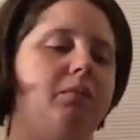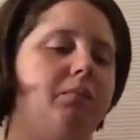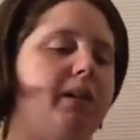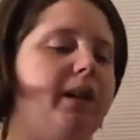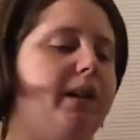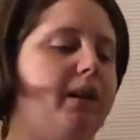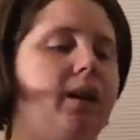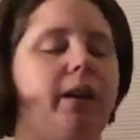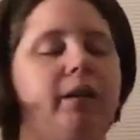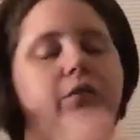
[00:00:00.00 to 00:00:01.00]
But
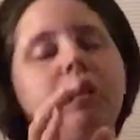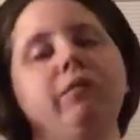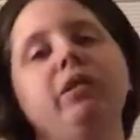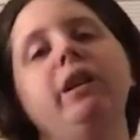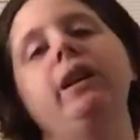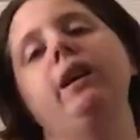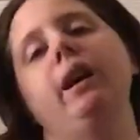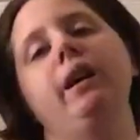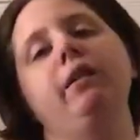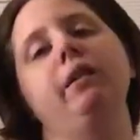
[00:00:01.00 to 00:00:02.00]
on travel day,
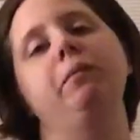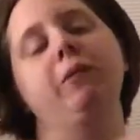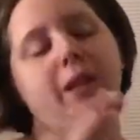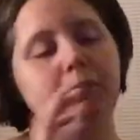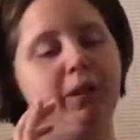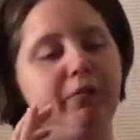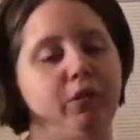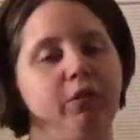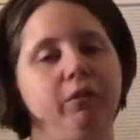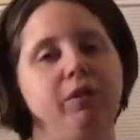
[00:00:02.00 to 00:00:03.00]
I keep my
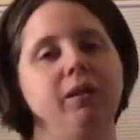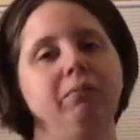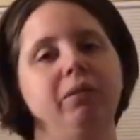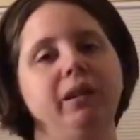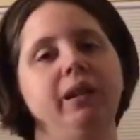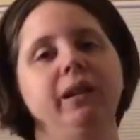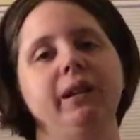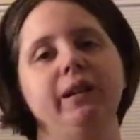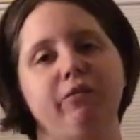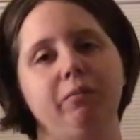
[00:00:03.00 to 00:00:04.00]
phone some put in a
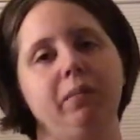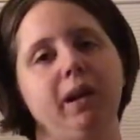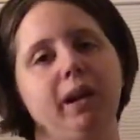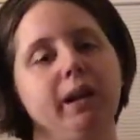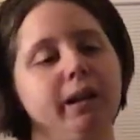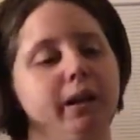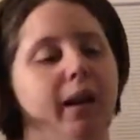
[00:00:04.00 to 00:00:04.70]
different pocket.